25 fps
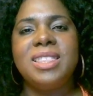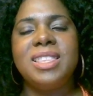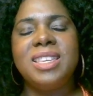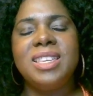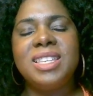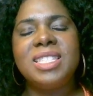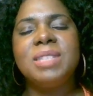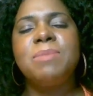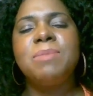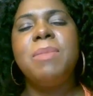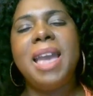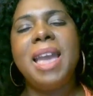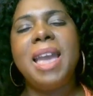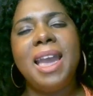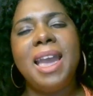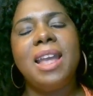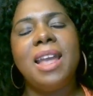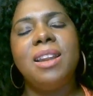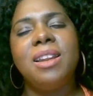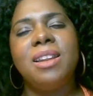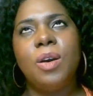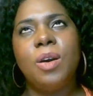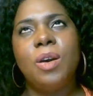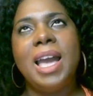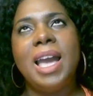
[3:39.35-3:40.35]
this
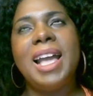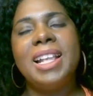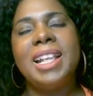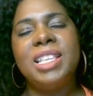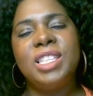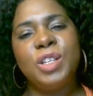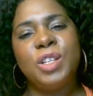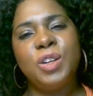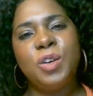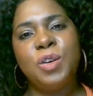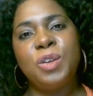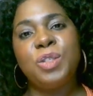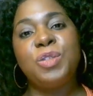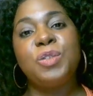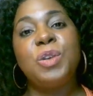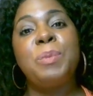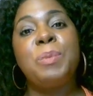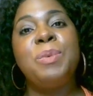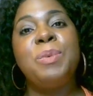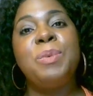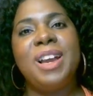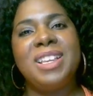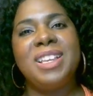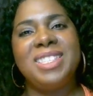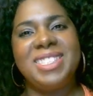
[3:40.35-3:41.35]
man had to go through a
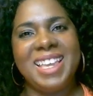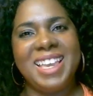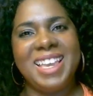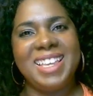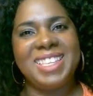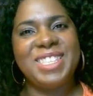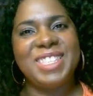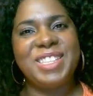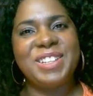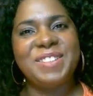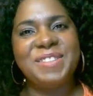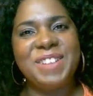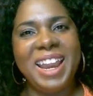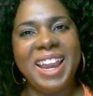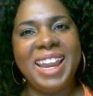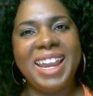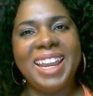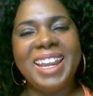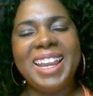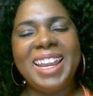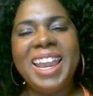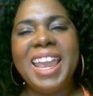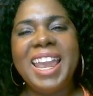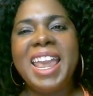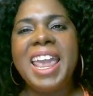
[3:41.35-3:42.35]
process,
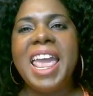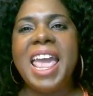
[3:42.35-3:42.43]
right?